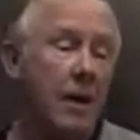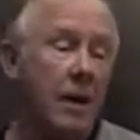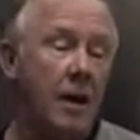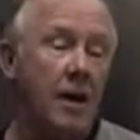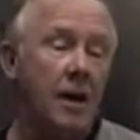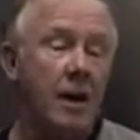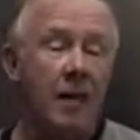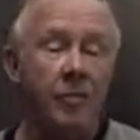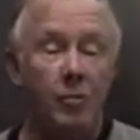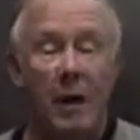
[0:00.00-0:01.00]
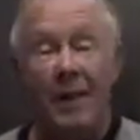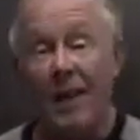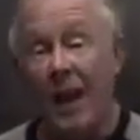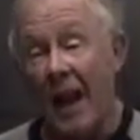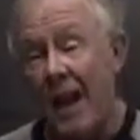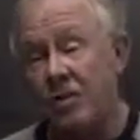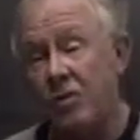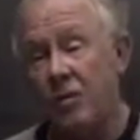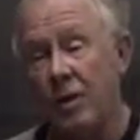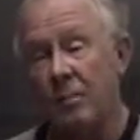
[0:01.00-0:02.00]
And then after about the
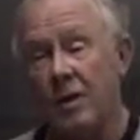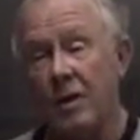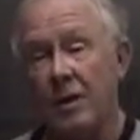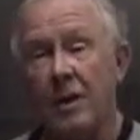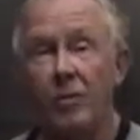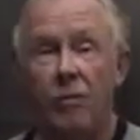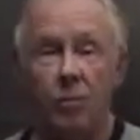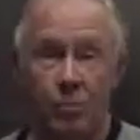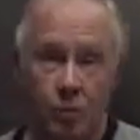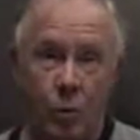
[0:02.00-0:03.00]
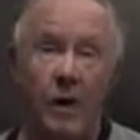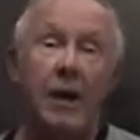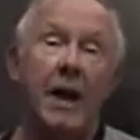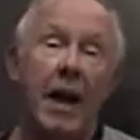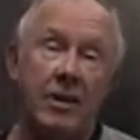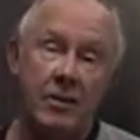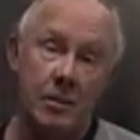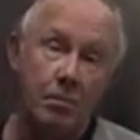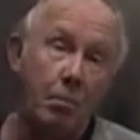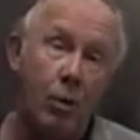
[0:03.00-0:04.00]
last treatment, he was where he could
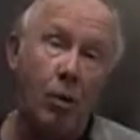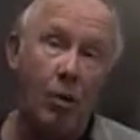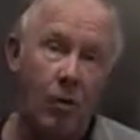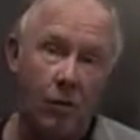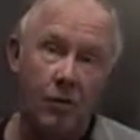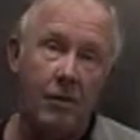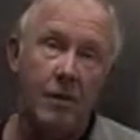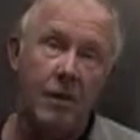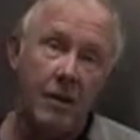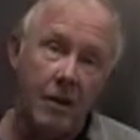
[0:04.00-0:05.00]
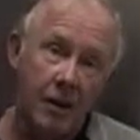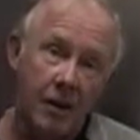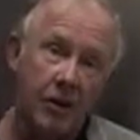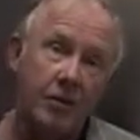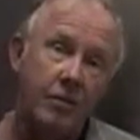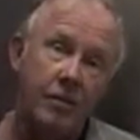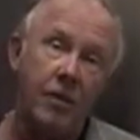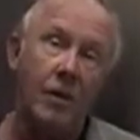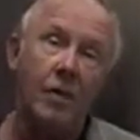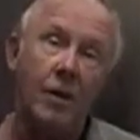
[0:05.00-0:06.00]
actually pull, and you could
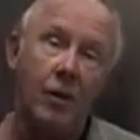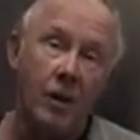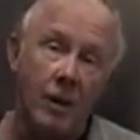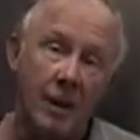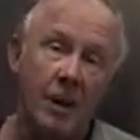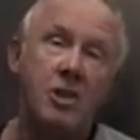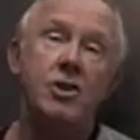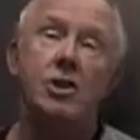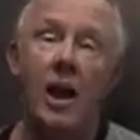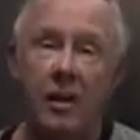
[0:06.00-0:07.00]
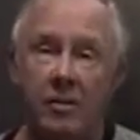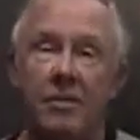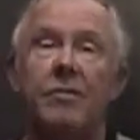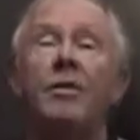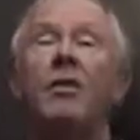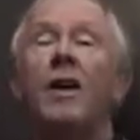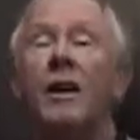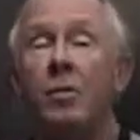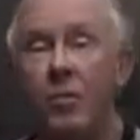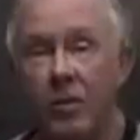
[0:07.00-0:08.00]
feel on a leash, actually feel
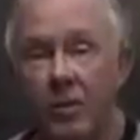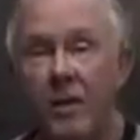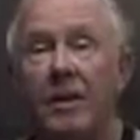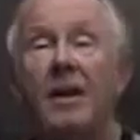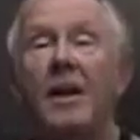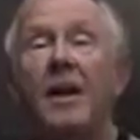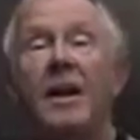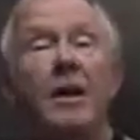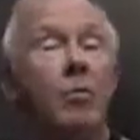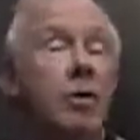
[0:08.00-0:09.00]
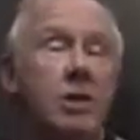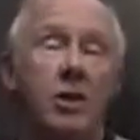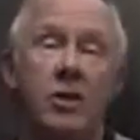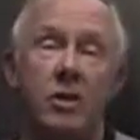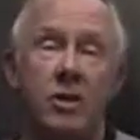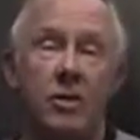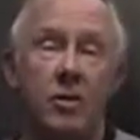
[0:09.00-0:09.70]
that he was digging in, which he couldn't